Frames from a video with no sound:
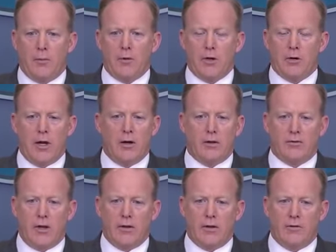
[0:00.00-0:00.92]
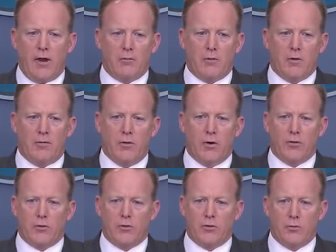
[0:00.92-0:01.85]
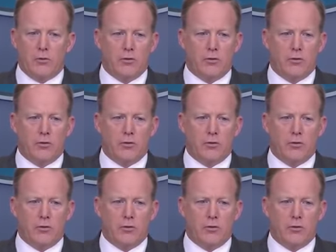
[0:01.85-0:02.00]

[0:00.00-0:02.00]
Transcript: probably a greater extent than it's happened before in terms